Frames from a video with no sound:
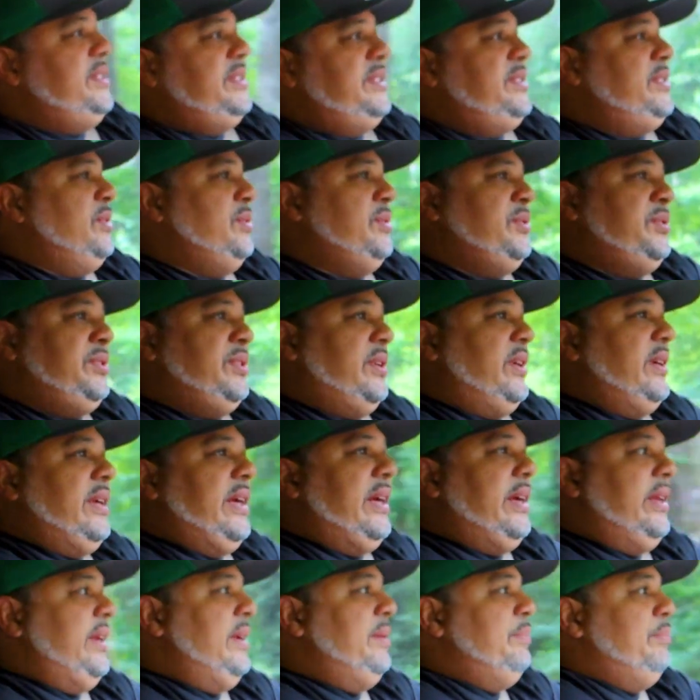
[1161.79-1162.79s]
just don't start
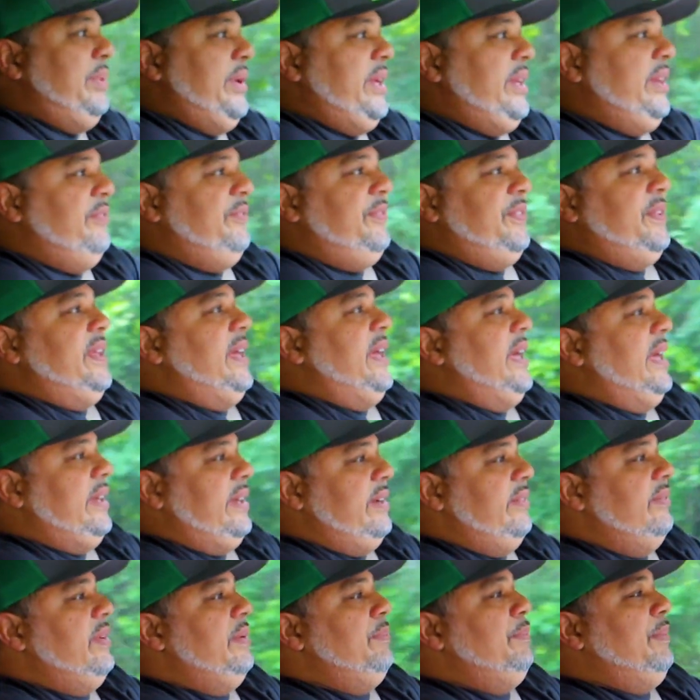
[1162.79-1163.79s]
out inbreeding for the
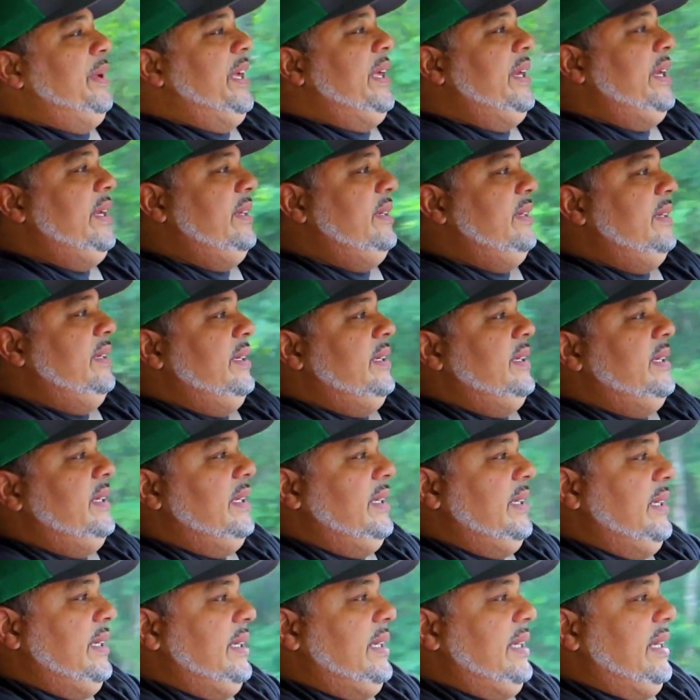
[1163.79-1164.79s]
heck of it, man.
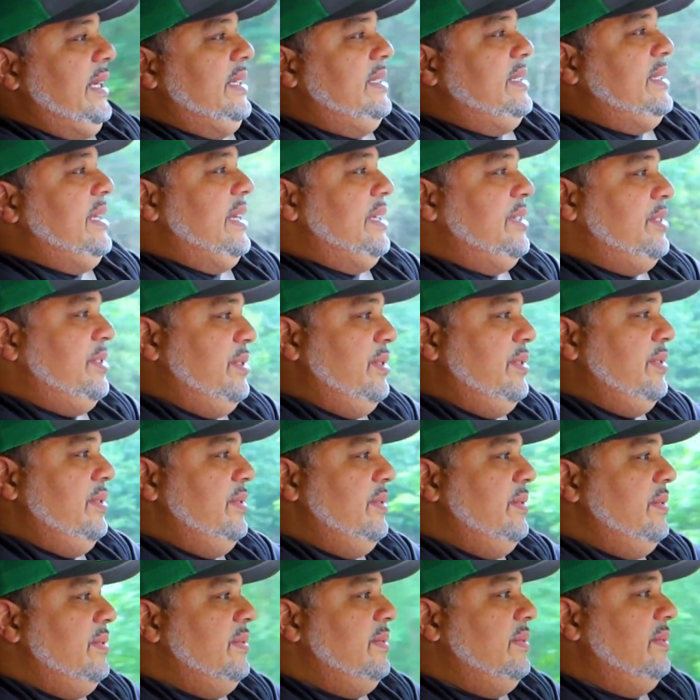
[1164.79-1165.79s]
It takes
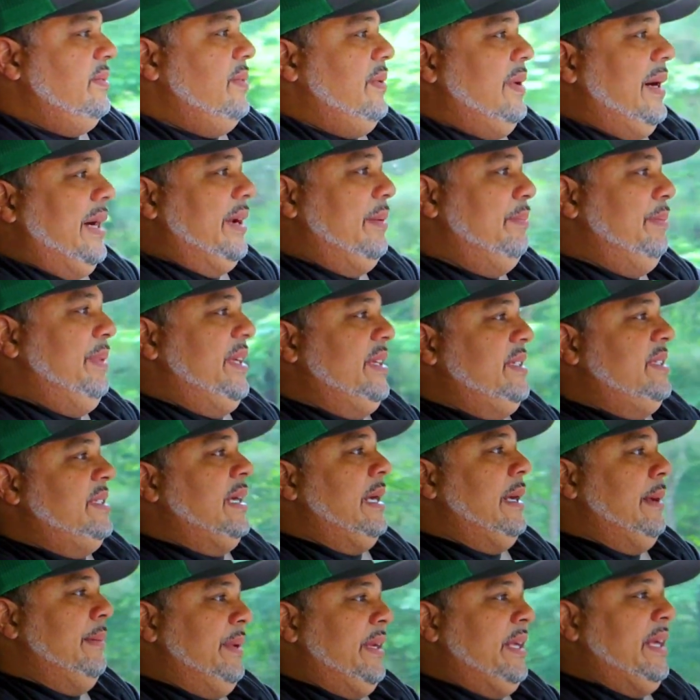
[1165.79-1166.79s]
you quite a bit of
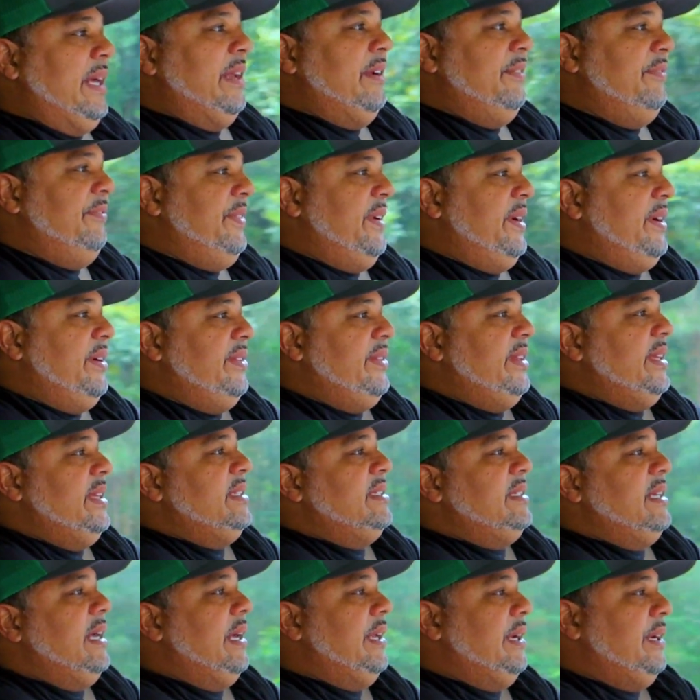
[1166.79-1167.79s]
time to kind of figure
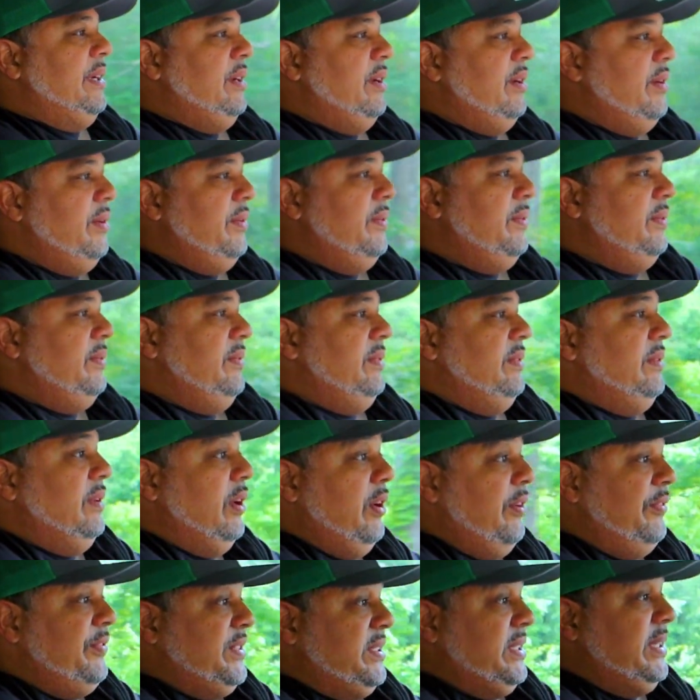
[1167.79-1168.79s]
things out and know
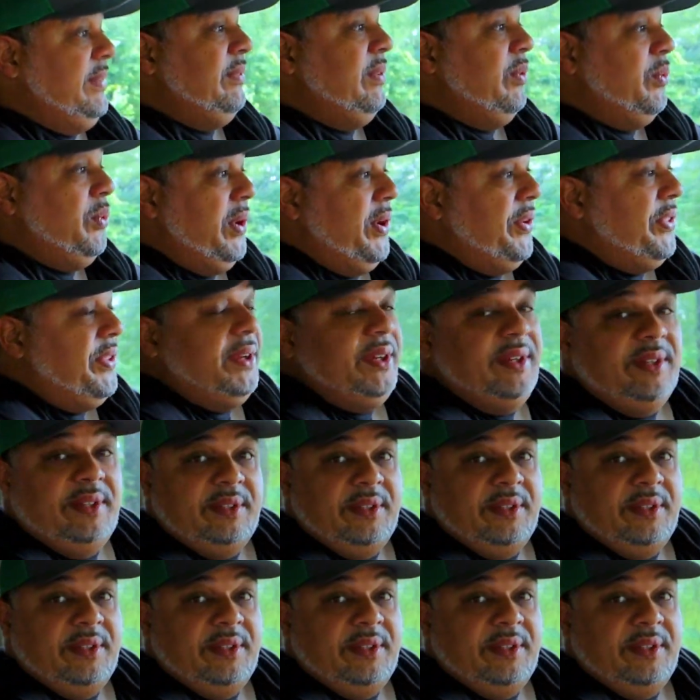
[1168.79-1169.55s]
if it's even worth it.